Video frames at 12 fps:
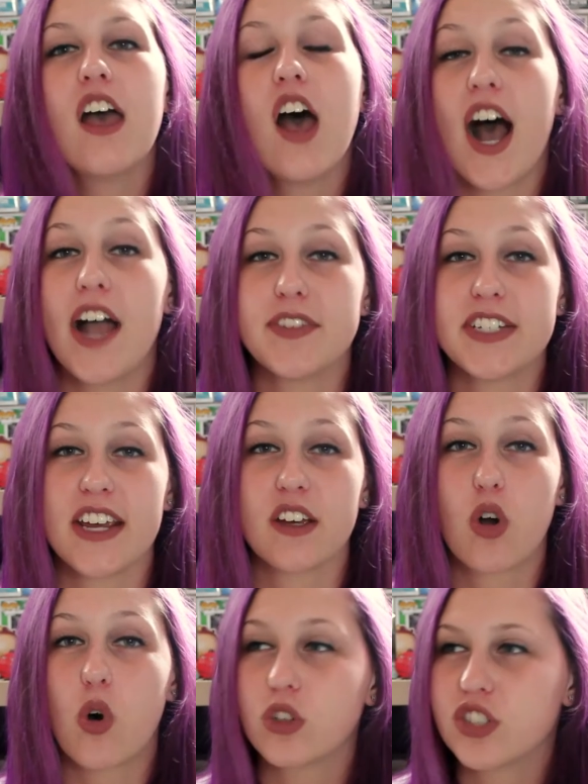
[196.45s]
I have to take
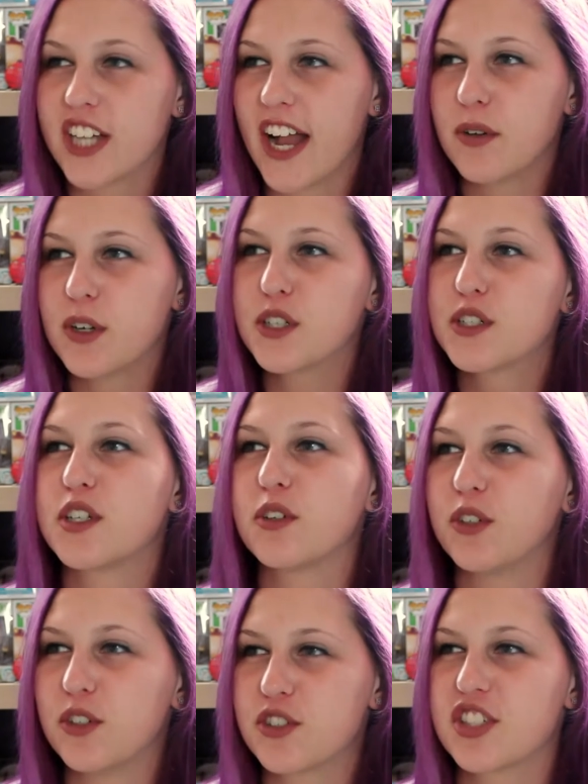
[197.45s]
cold showers, so
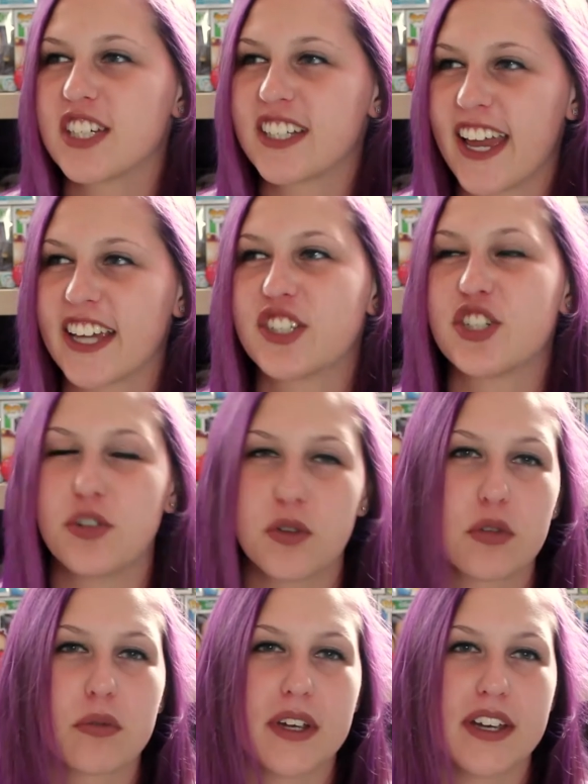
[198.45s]
usually like two to
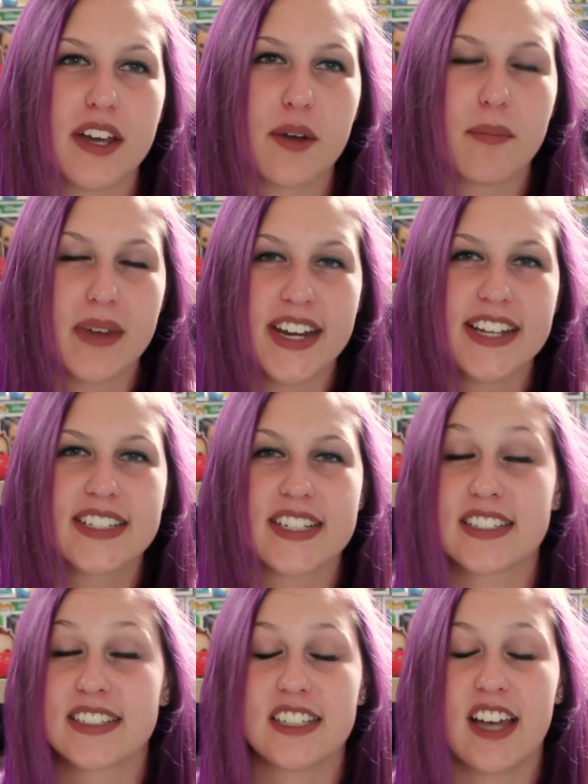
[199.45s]
three minutes because